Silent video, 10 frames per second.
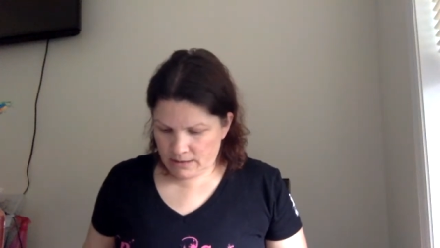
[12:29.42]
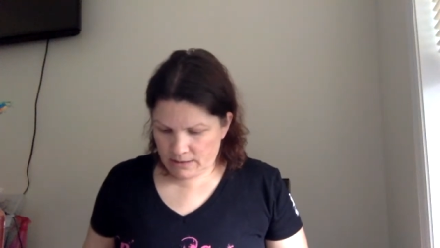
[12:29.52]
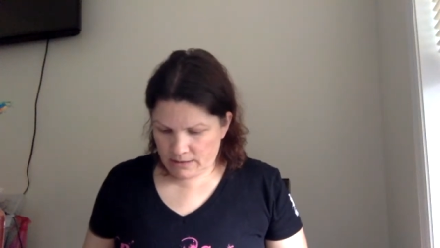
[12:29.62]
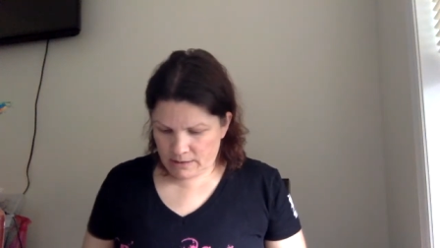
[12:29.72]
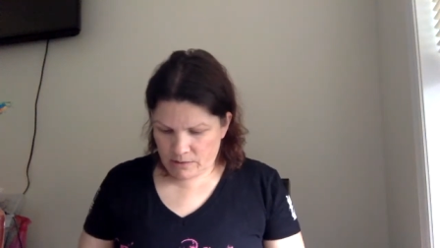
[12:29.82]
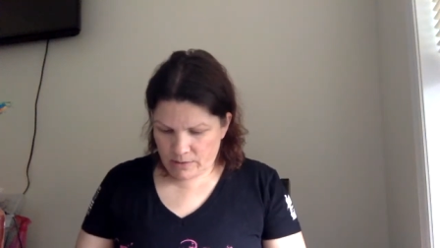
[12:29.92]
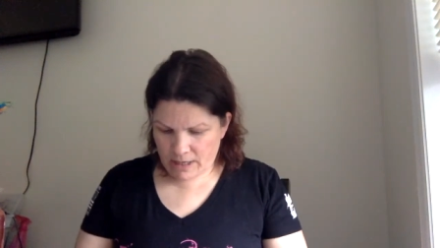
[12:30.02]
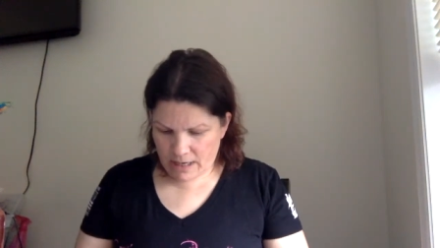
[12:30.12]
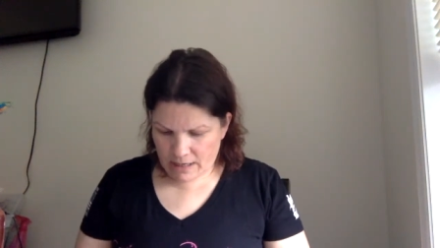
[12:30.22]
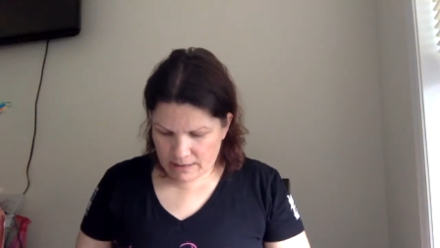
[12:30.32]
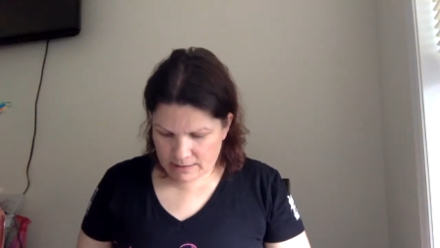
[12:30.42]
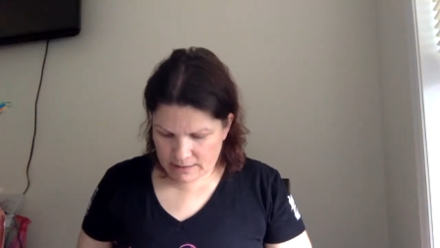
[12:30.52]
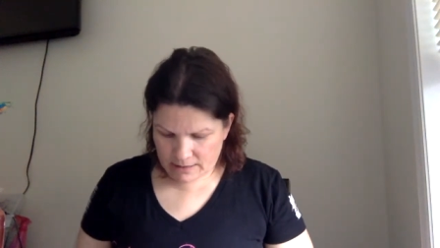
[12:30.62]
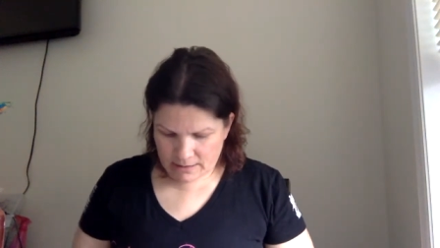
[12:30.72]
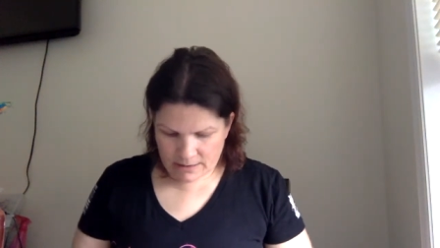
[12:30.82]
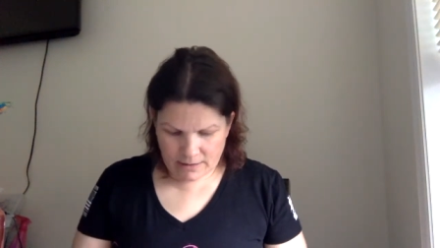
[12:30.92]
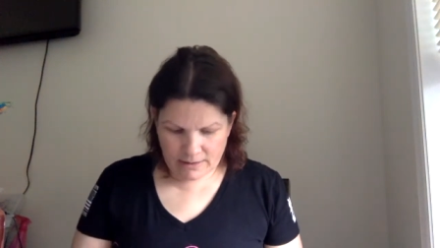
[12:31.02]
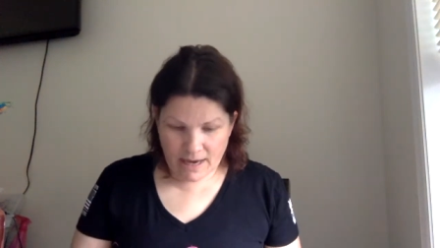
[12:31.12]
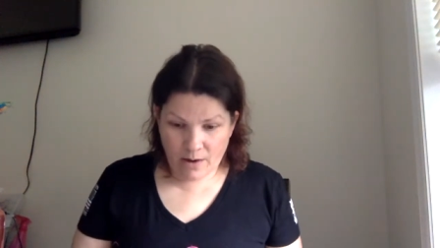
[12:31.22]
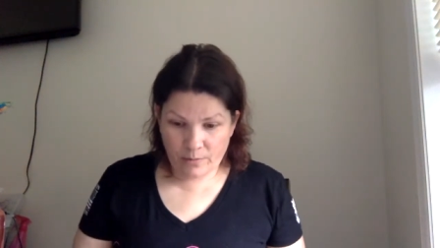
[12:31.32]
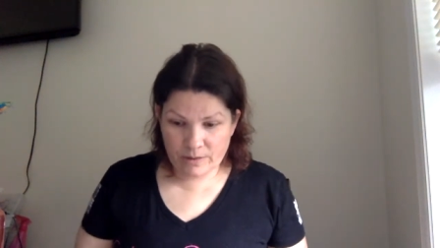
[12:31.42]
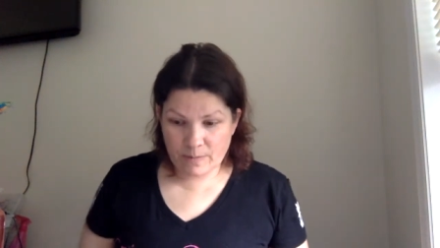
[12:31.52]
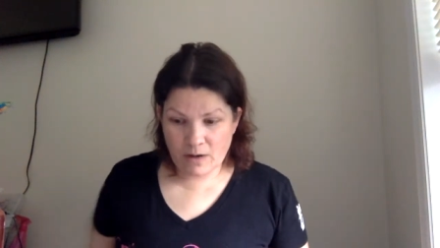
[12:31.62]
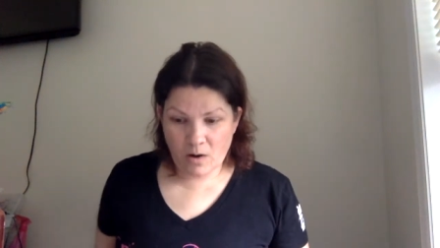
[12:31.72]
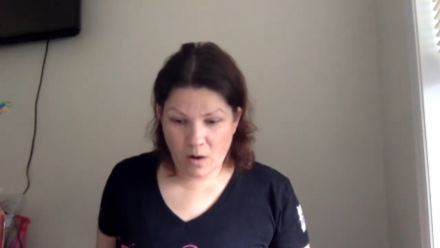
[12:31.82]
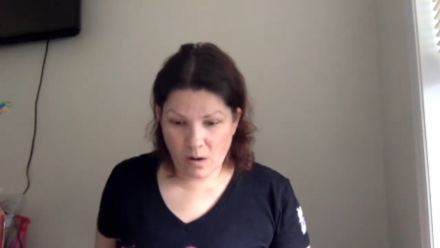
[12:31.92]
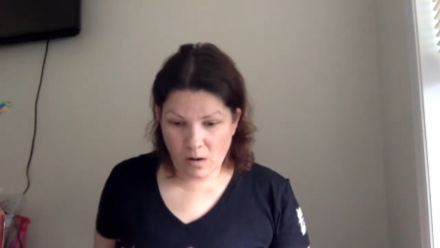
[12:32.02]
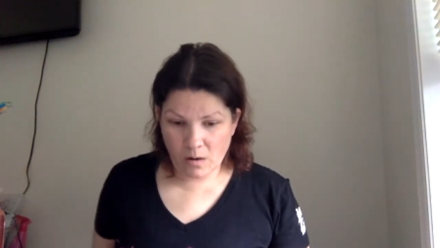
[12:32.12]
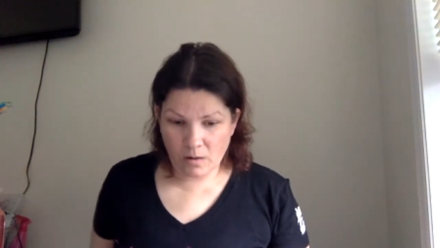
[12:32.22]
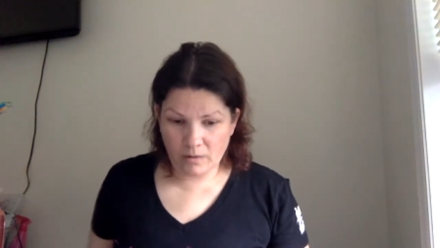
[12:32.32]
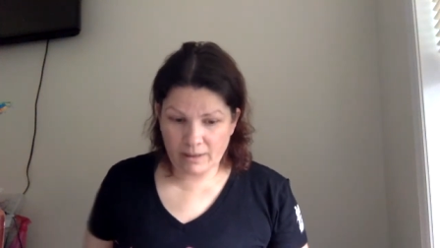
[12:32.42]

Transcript: So yes, that was my haul.